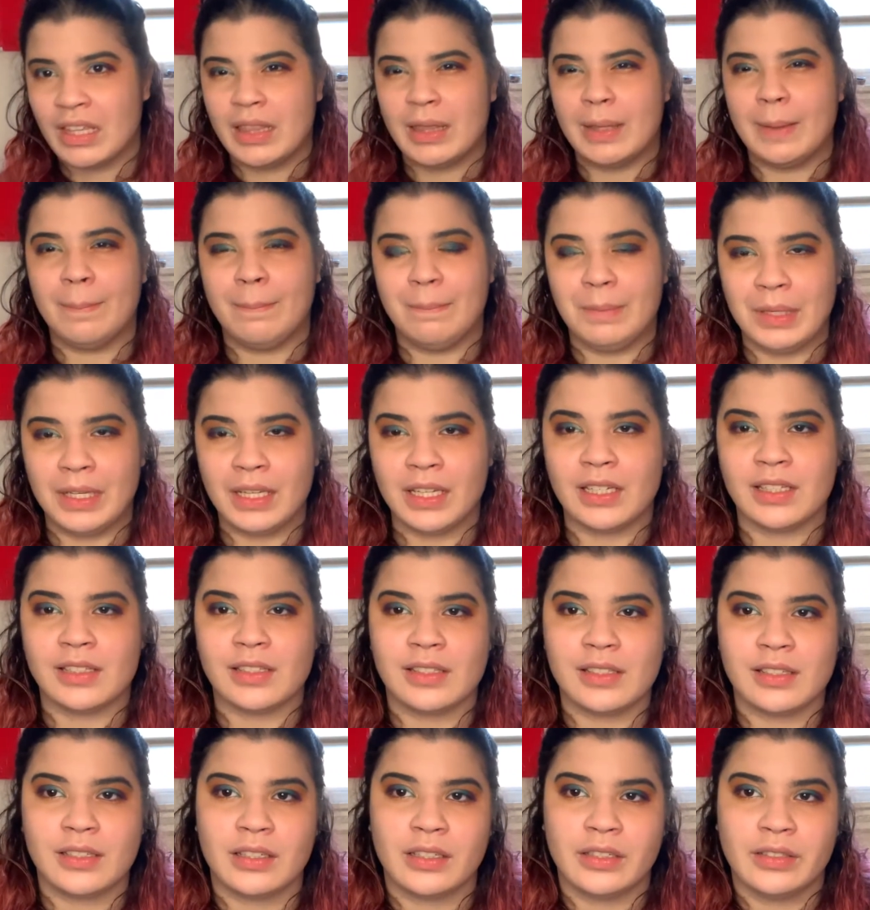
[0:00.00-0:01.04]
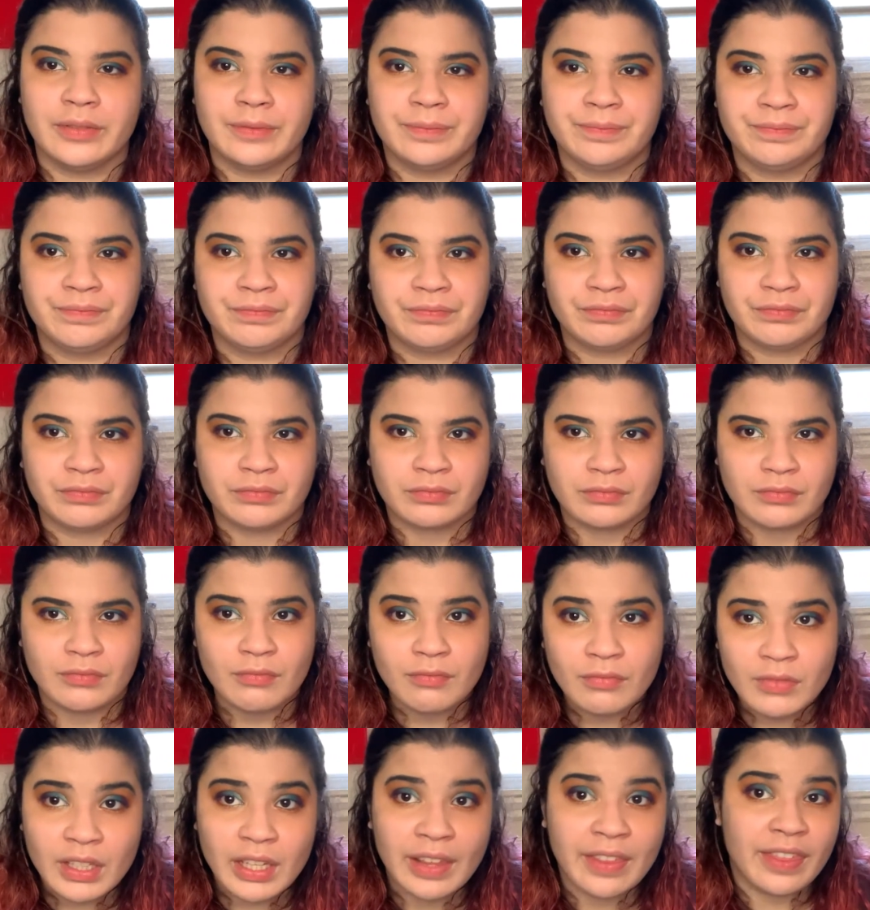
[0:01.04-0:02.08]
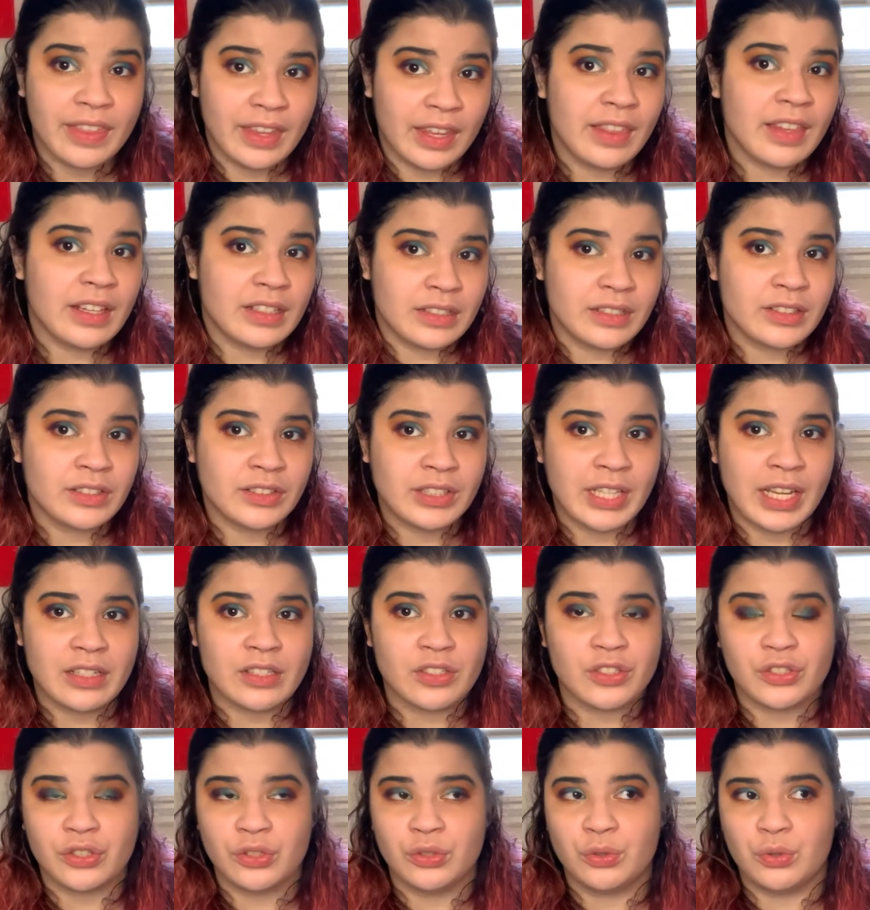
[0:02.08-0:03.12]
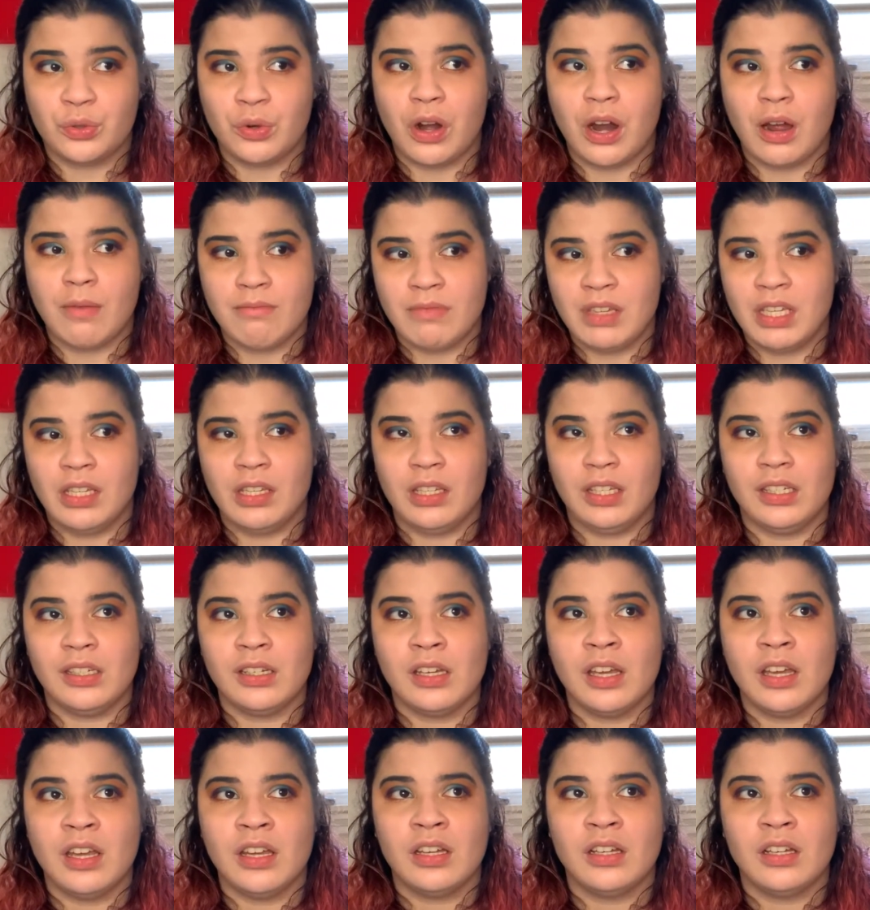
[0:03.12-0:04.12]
the biggest thing that tends to draw me